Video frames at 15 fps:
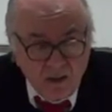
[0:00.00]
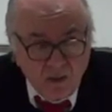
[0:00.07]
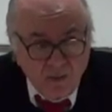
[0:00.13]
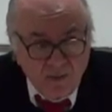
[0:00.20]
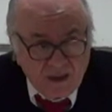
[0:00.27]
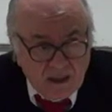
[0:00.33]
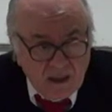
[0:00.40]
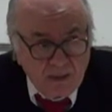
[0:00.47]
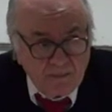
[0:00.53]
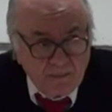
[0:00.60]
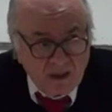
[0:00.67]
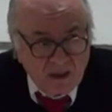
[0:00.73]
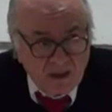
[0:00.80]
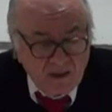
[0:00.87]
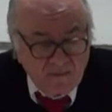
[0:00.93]
We keep
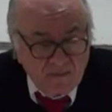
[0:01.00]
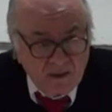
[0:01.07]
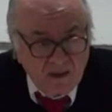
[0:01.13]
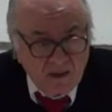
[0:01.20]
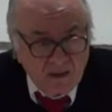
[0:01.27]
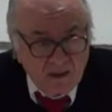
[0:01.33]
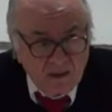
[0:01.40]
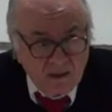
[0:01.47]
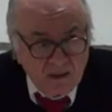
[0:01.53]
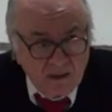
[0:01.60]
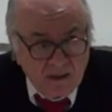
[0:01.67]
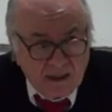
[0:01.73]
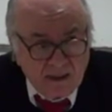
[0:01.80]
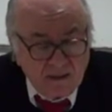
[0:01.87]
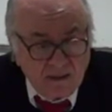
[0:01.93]
believing
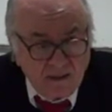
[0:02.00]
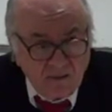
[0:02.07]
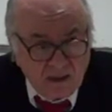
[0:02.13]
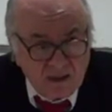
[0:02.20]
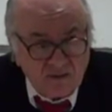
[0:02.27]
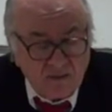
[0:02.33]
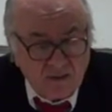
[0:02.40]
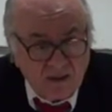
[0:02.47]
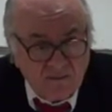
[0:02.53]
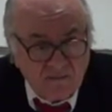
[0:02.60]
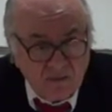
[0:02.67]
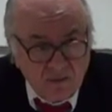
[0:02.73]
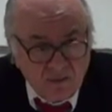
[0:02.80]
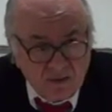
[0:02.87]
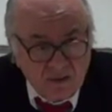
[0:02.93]
that the Industrial
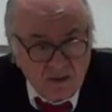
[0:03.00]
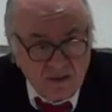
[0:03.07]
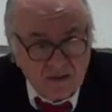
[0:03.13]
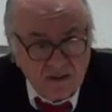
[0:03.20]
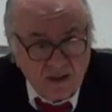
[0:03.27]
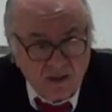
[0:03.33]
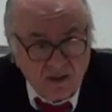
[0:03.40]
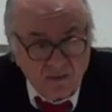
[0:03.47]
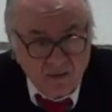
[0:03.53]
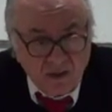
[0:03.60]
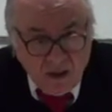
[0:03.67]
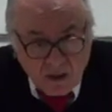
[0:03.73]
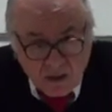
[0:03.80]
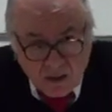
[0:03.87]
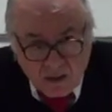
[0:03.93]
Revolution is a
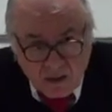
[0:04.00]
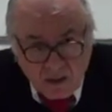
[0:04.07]
unique